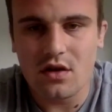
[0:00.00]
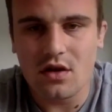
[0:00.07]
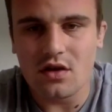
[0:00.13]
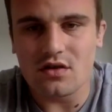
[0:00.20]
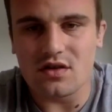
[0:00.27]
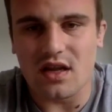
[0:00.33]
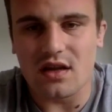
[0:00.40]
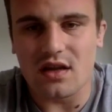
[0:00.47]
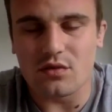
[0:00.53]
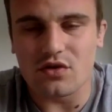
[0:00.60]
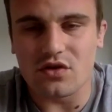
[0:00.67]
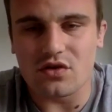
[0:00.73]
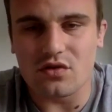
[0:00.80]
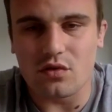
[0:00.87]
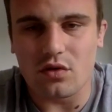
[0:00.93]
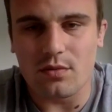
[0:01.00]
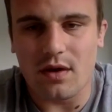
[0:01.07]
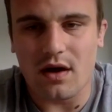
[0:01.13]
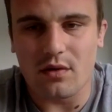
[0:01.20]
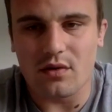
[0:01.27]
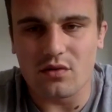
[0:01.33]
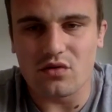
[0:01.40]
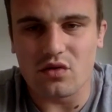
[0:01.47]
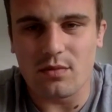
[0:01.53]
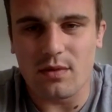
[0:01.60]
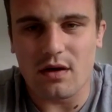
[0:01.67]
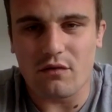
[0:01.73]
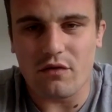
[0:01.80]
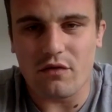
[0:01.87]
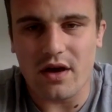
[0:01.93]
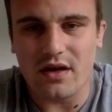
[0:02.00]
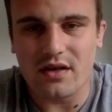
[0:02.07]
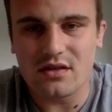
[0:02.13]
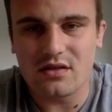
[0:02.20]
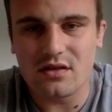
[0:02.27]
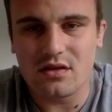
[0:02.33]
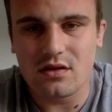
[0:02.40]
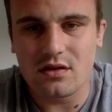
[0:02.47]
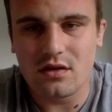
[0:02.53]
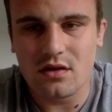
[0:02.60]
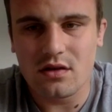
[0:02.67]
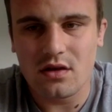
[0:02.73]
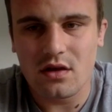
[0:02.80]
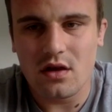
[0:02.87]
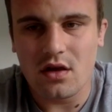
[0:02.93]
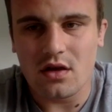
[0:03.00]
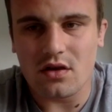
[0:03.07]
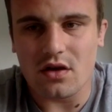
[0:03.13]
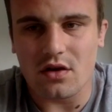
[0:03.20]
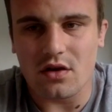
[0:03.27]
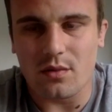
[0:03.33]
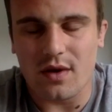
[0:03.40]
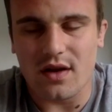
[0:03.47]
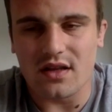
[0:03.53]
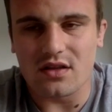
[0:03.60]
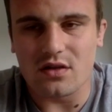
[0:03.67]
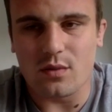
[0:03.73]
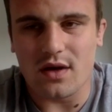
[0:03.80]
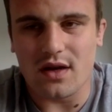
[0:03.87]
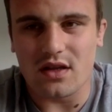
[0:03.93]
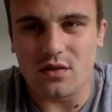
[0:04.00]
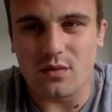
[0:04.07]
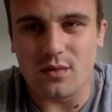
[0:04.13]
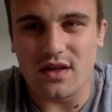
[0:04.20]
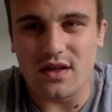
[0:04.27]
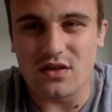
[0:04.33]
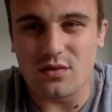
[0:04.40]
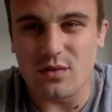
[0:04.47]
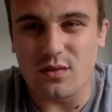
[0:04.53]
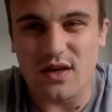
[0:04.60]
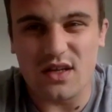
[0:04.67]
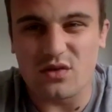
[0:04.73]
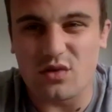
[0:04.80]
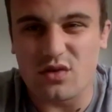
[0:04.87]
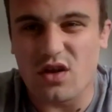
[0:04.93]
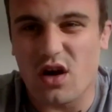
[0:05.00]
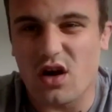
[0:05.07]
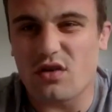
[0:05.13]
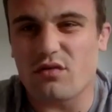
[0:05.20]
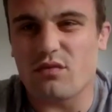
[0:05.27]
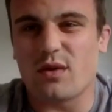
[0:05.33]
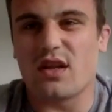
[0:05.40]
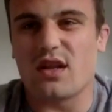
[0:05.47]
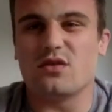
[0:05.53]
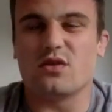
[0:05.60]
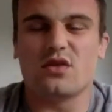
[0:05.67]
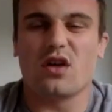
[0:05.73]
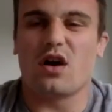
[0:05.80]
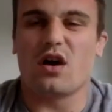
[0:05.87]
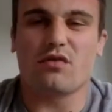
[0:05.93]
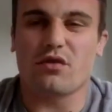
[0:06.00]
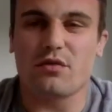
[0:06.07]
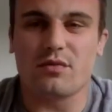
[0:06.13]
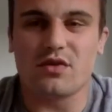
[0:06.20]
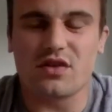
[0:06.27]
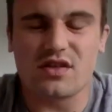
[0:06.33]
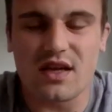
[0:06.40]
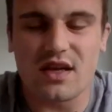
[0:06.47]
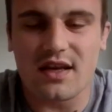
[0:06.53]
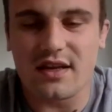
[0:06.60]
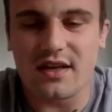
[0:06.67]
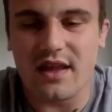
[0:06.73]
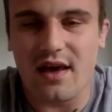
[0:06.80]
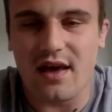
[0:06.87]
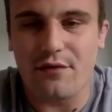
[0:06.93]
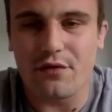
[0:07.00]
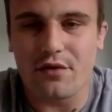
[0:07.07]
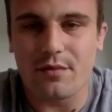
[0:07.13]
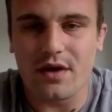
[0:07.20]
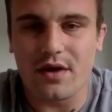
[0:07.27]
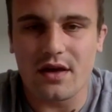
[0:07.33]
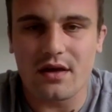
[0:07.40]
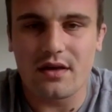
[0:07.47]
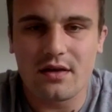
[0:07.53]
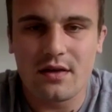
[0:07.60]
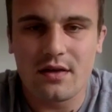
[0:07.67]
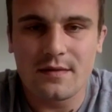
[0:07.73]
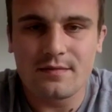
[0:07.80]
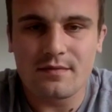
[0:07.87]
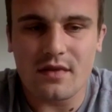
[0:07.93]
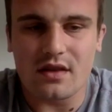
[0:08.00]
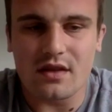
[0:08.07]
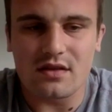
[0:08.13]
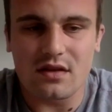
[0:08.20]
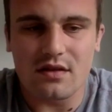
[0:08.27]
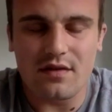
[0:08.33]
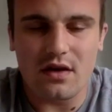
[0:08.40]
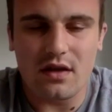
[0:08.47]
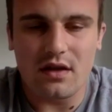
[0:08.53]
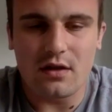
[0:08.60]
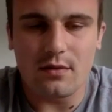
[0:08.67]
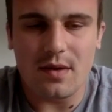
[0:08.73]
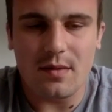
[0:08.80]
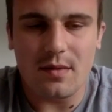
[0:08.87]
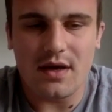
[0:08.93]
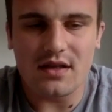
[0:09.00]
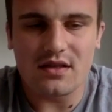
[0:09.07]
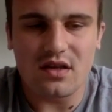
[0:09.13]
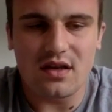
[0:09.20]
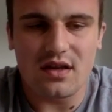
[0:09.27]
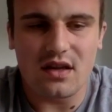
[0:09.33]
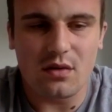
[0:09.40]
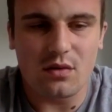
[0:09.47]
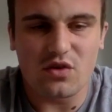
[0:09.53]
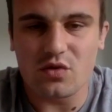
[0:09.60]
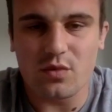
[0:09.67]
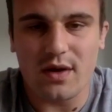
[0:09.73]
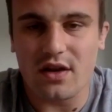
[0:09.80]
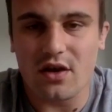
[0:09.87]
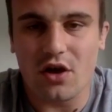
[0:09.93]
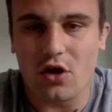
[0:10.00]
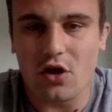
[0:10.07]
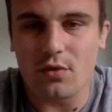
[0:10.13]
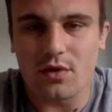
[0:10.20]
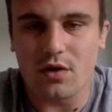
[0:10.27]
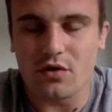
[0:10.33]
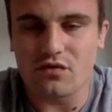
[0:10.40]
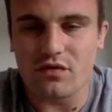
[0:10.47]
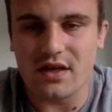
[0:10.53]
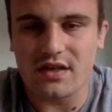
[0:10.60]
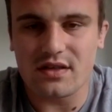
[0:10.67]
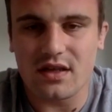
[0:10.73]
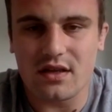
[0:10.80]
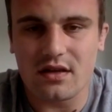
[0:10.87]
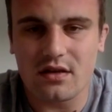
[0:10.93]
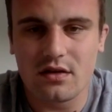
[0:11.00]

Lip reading: So then it was all about rest. Kind of went into a dark room and just stayed in there for a bit until I felt a little bit better, and then I just went home and I was resting.